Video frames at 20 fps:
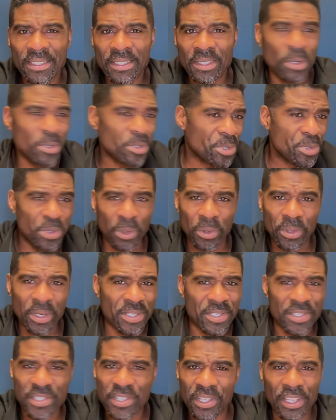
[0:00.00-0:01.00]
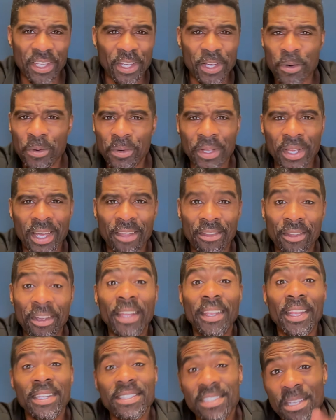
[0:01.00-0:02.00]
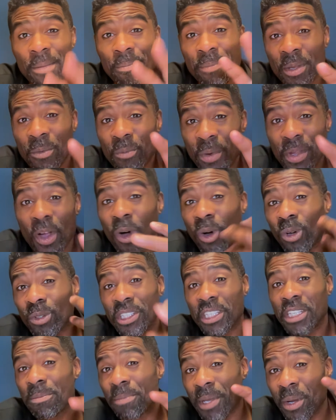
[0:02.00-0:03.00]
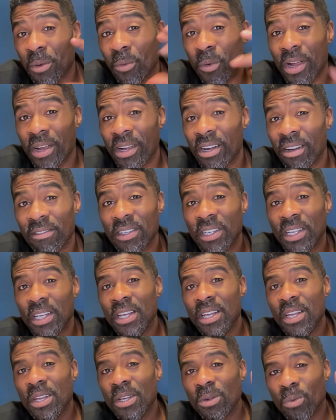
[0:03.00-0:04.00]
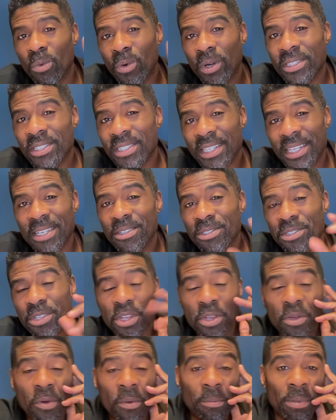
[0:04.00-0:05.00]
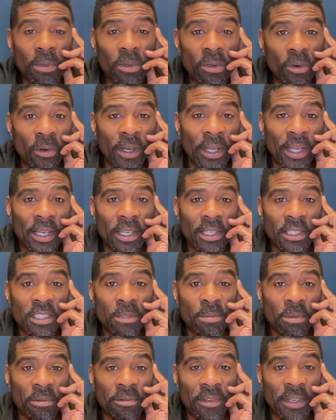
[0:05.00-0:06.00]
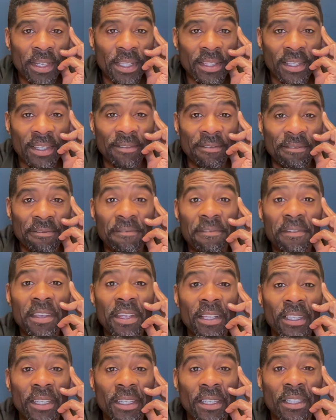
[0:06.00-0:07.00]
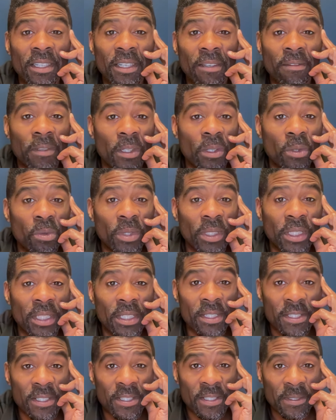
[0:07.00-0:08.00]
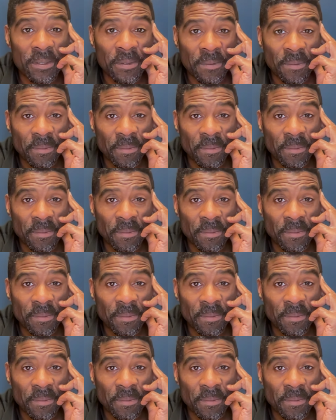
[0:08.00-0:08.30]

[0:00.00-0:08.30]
Those two don't necessarily go together, and that's something we all need to be aware of. What skills are you employing to prevent the feeling of loneliness?